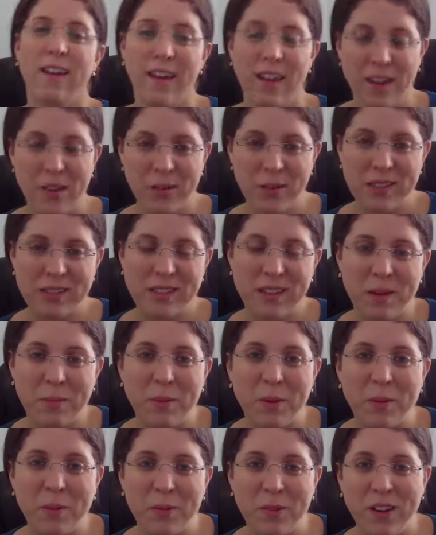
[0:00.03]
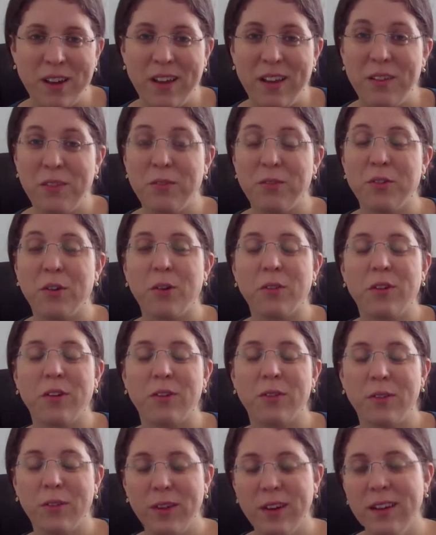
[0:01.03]
Hey, what's up? I'm Ray. For
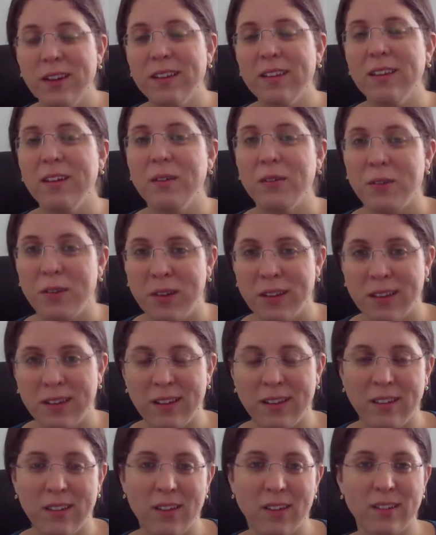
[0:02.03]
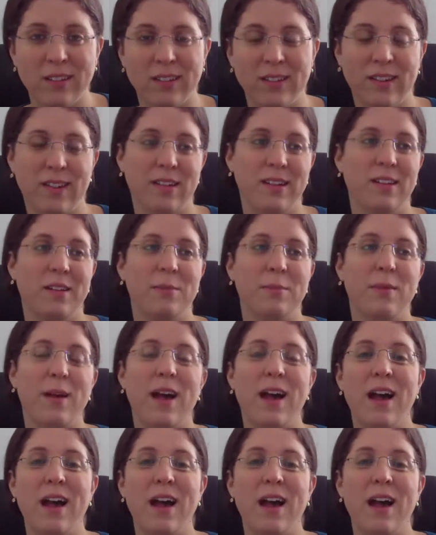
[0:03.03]
a really, really long time,